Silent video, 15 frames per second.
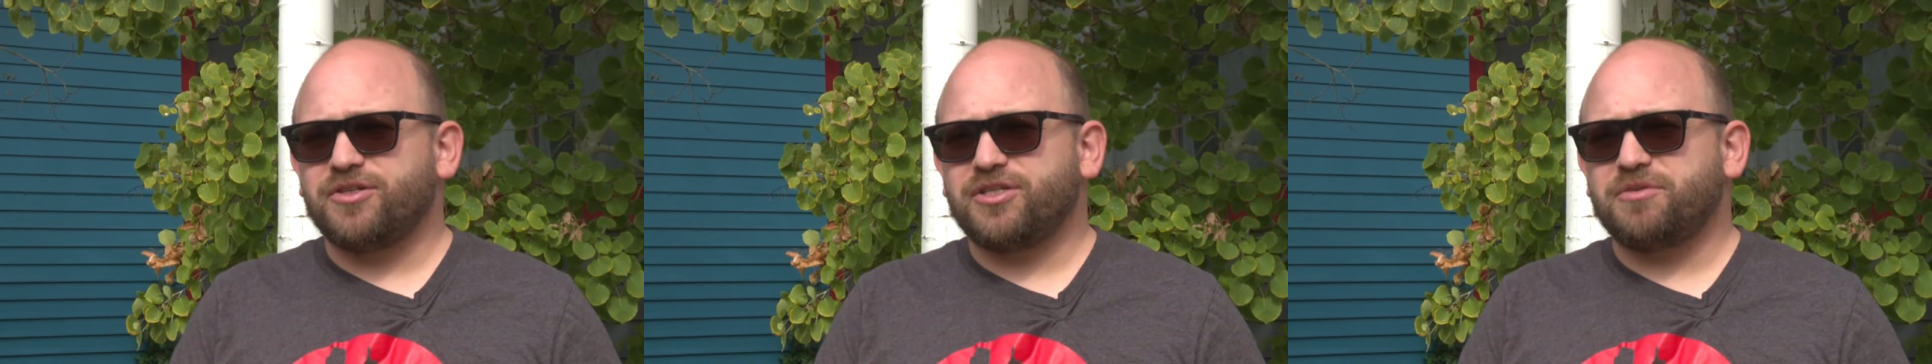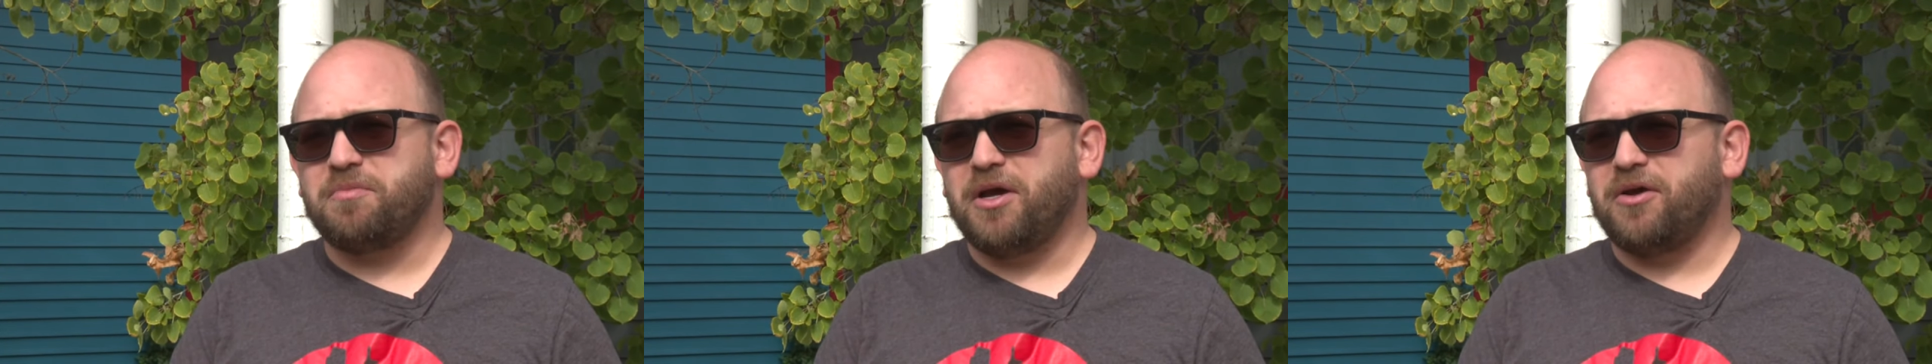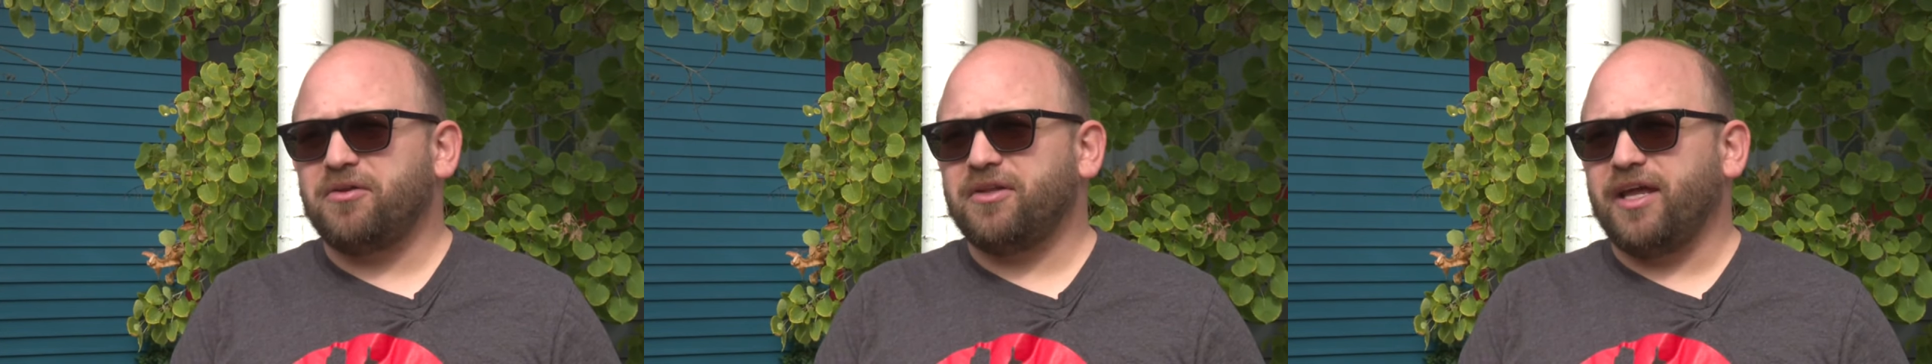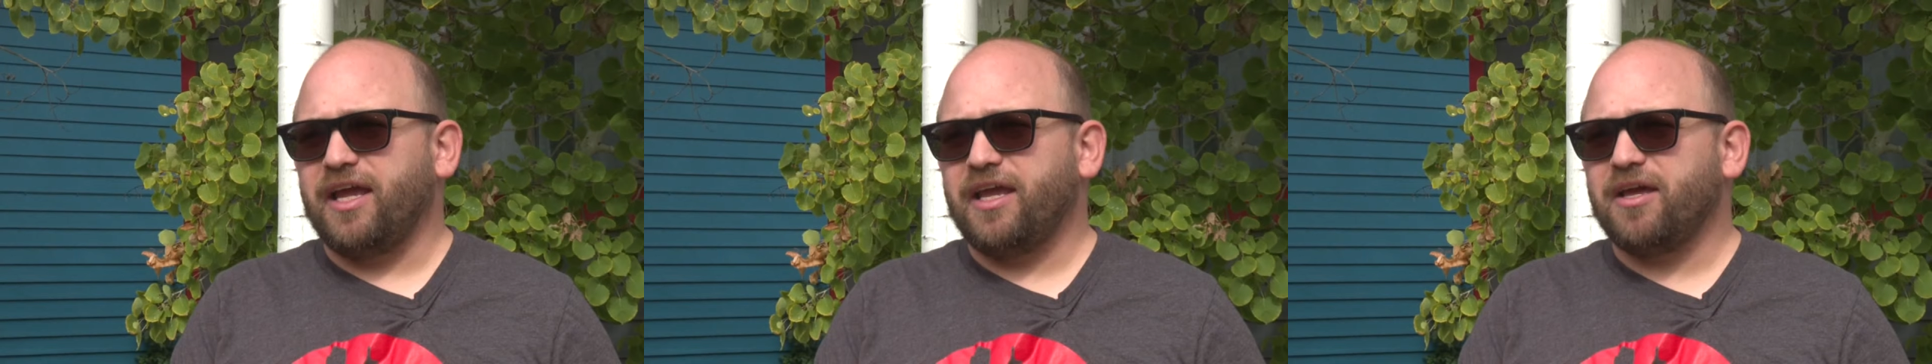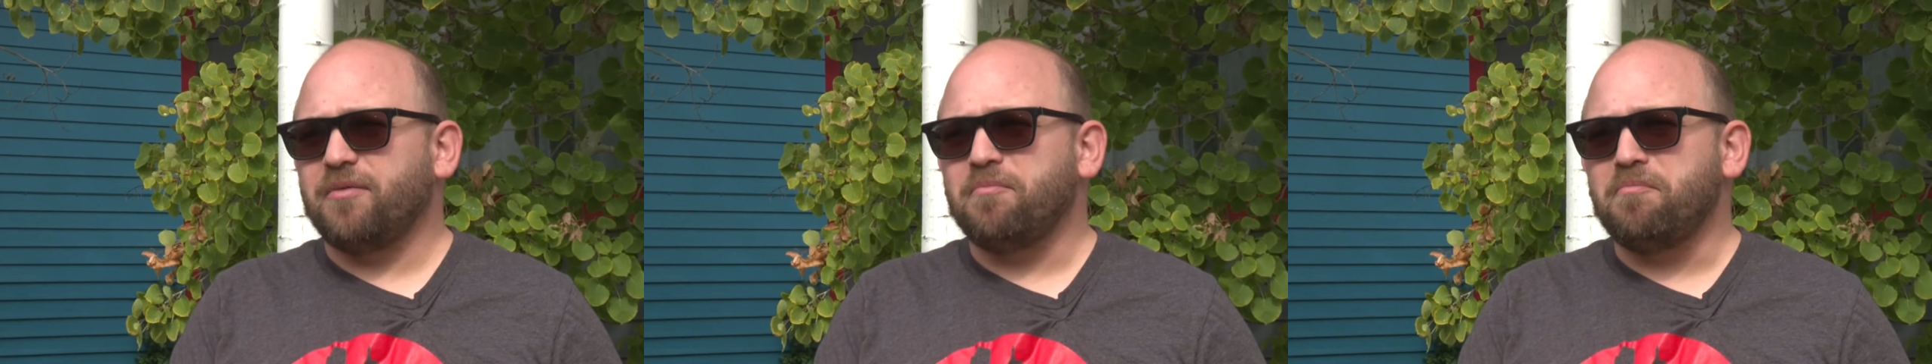just smelled
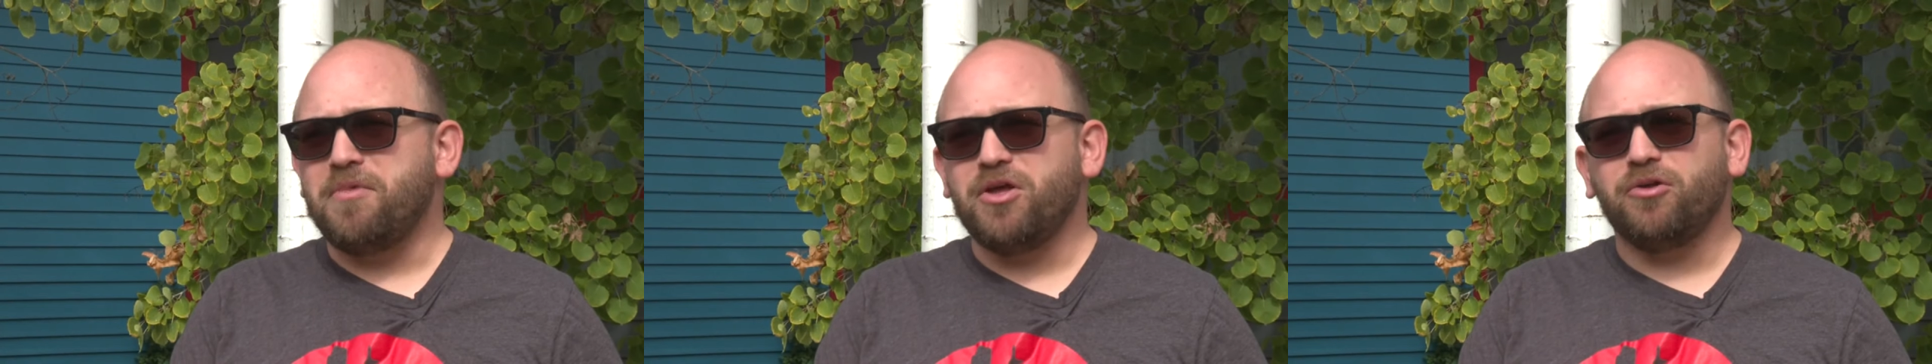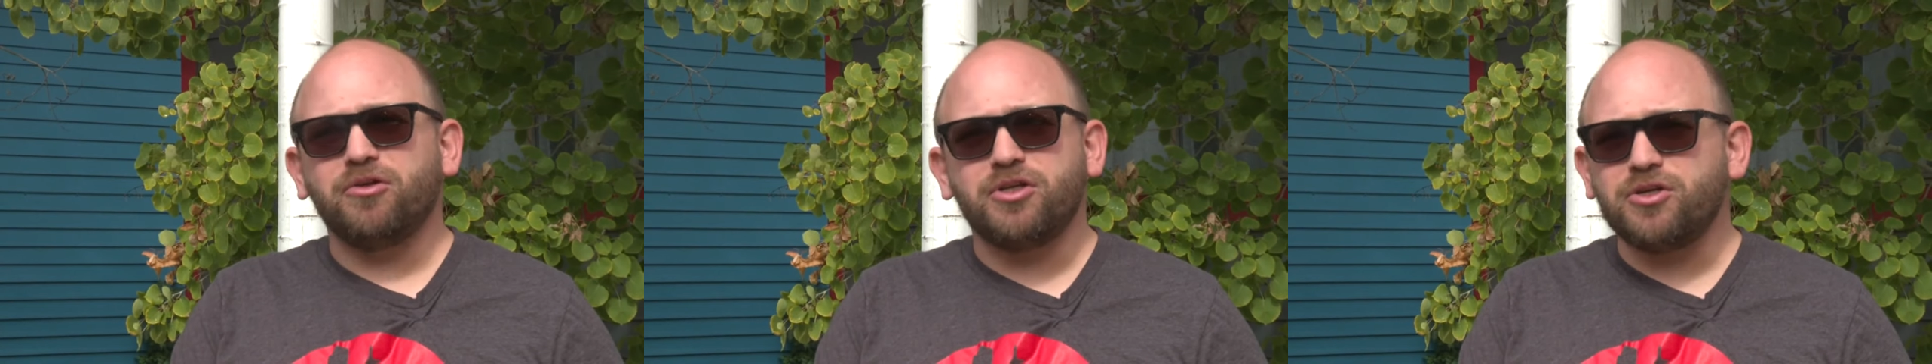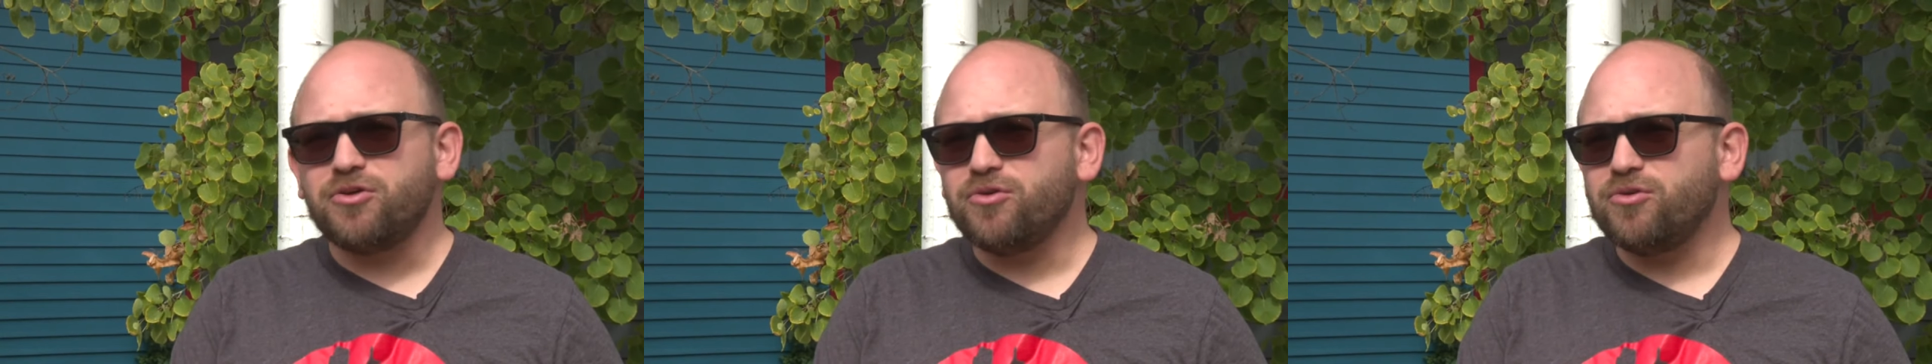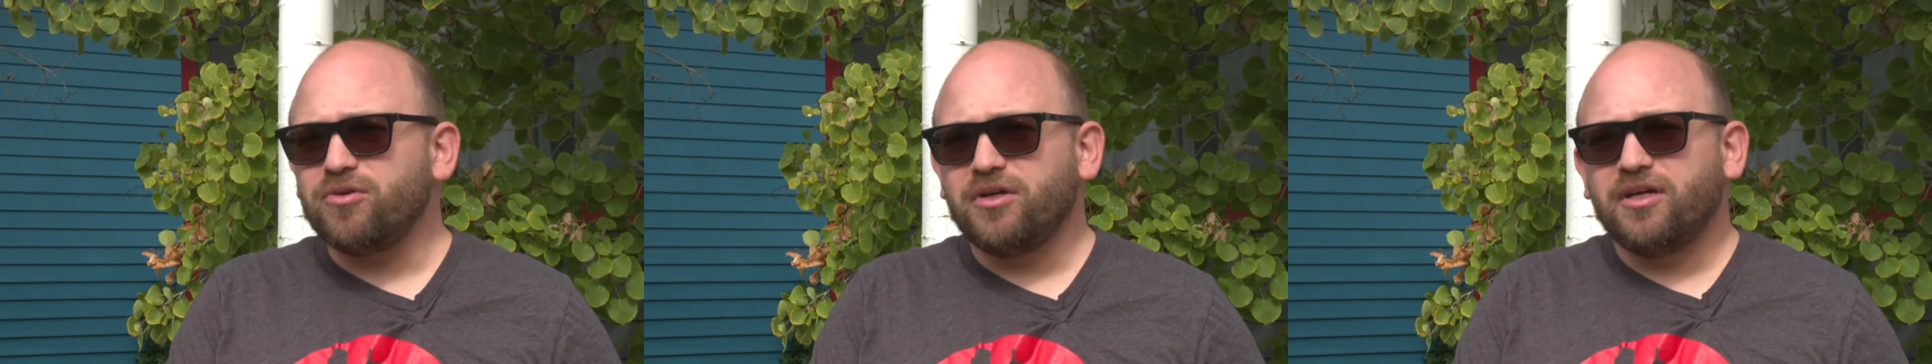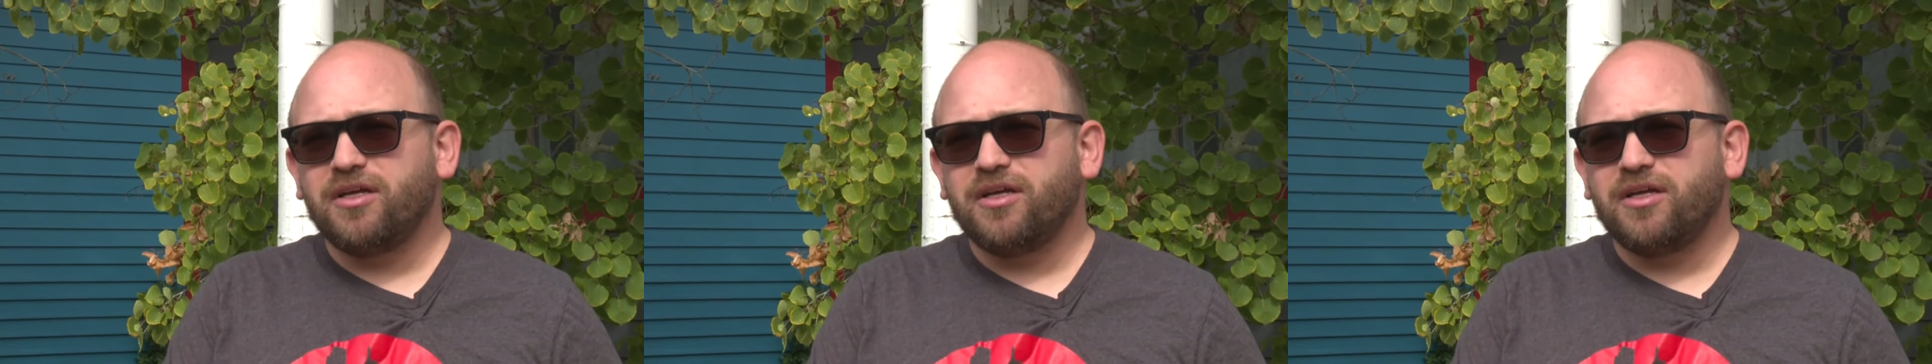like a mildew,